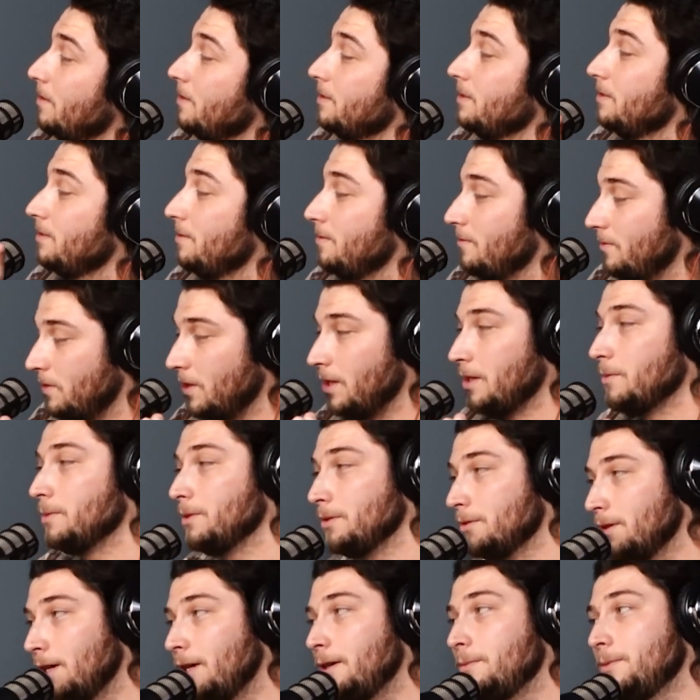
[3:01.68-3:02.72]
the
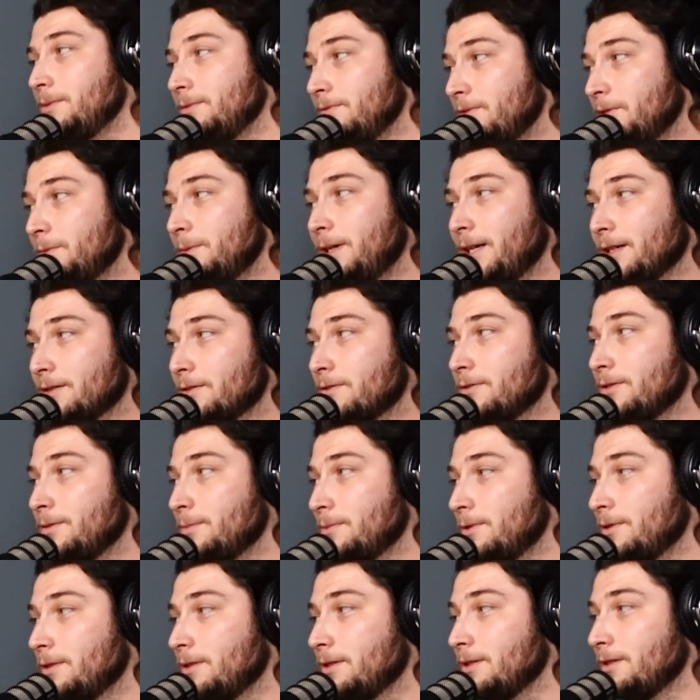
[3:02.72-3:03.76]
debut album for Backstreet
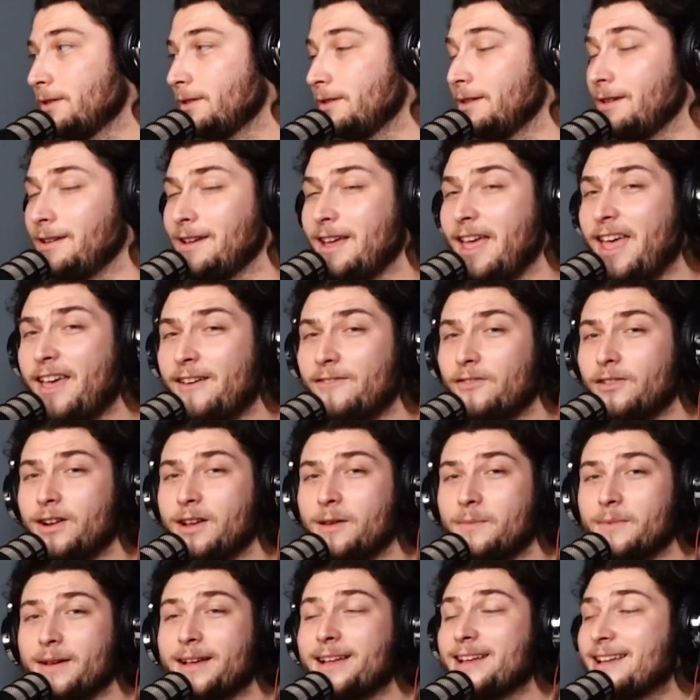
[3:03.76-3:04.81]
Boys. The
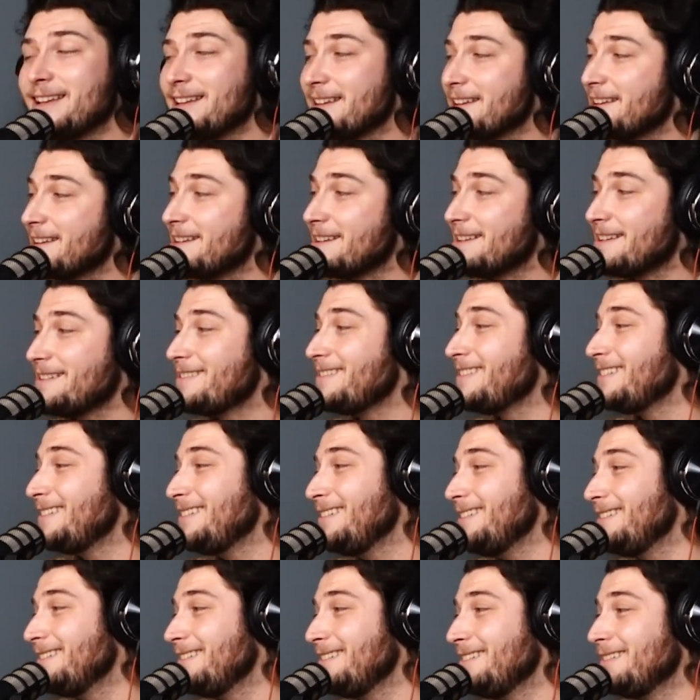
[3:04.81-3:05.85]

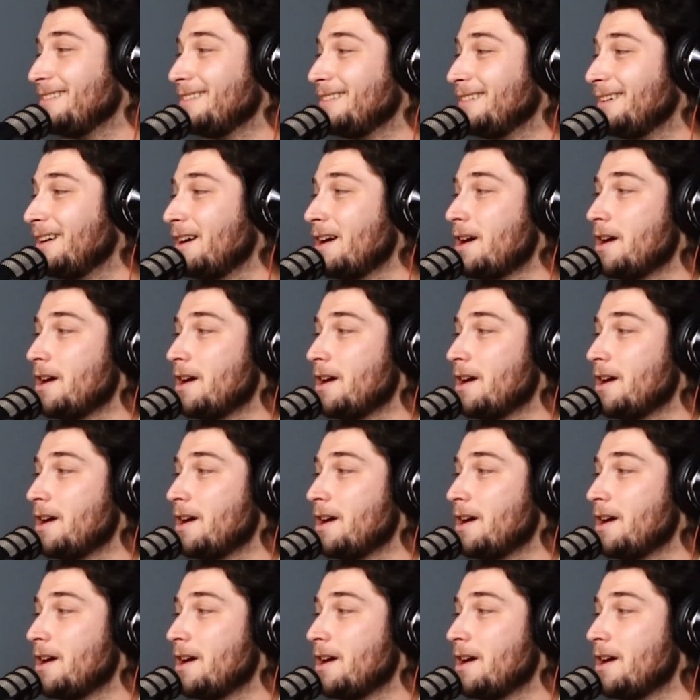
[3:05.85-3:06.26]
Everybody,